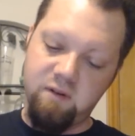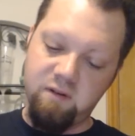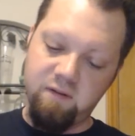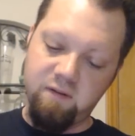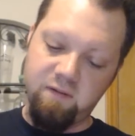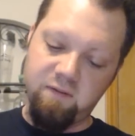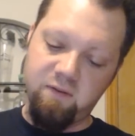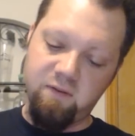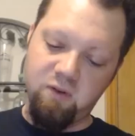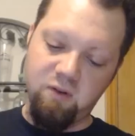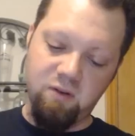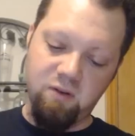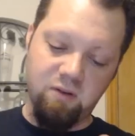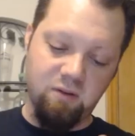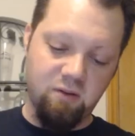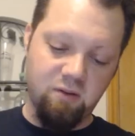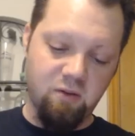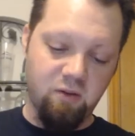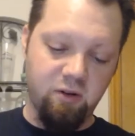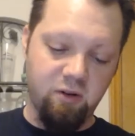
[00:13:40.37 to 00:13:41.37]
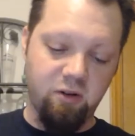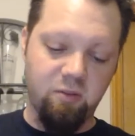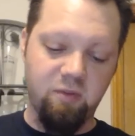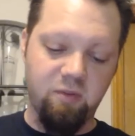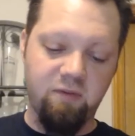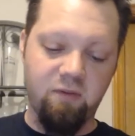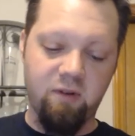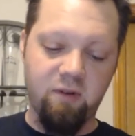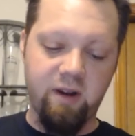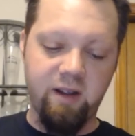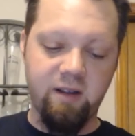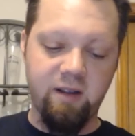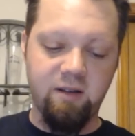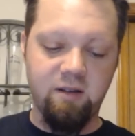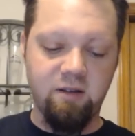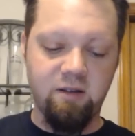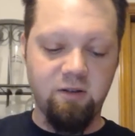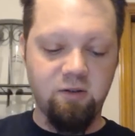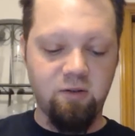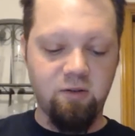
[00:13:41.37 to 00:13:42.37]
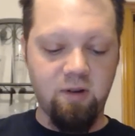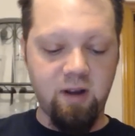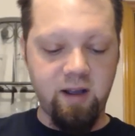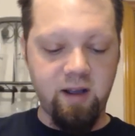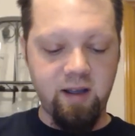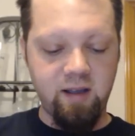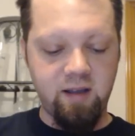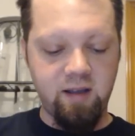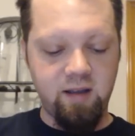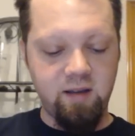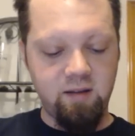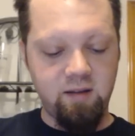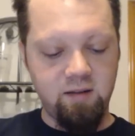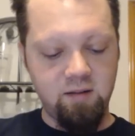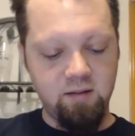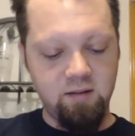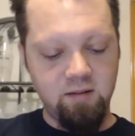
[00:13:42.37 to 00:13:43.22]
the full coil before I get a dry hit.